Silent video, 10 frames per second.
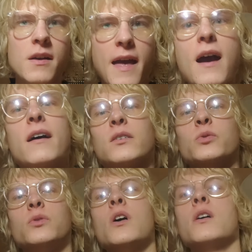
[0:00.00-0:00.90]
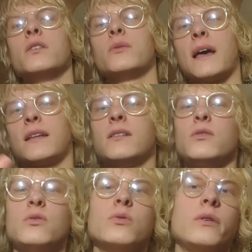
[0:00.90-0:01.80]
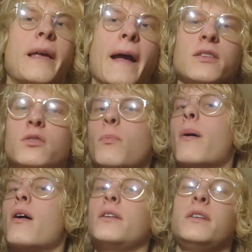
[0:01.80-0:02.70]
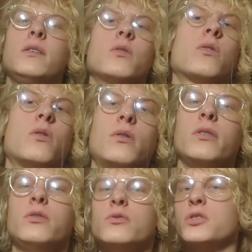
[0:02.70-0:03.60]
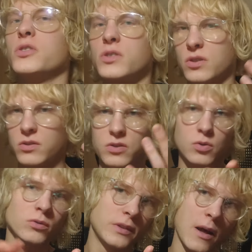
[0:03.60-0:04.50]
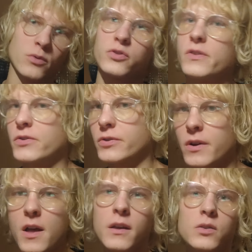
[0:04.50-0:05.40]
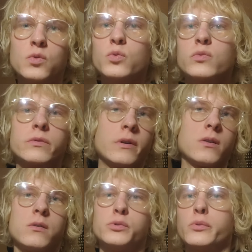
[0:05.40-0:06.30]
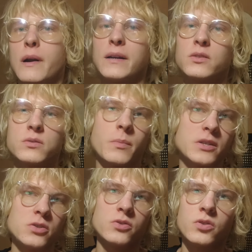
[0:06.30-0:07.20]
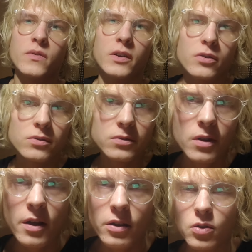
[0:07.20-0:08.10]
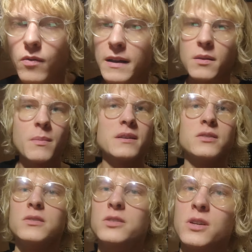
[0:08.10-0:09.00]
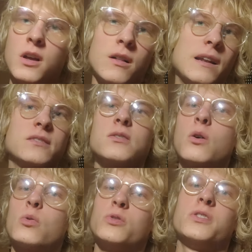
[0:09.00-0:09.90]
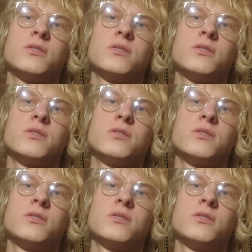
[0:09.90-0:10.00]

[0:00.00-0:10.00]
Yeah, you get to partying, or you just scroll down Tinder, you write some messages to the girl, you write a message, let's go